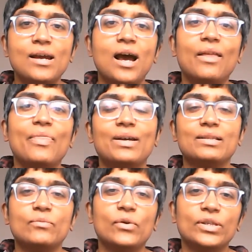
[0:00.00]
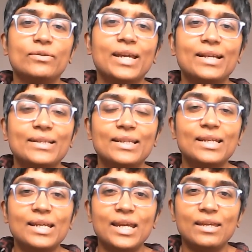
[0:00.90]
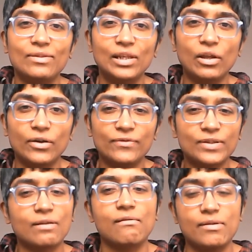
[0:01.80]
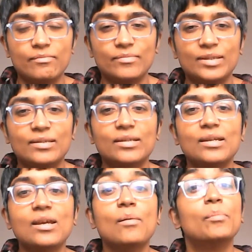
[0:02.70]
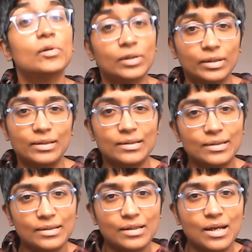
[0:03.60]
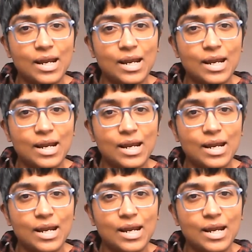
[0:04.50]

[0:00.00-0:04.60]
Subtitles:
and that's what you get in the Lifetimes booklets.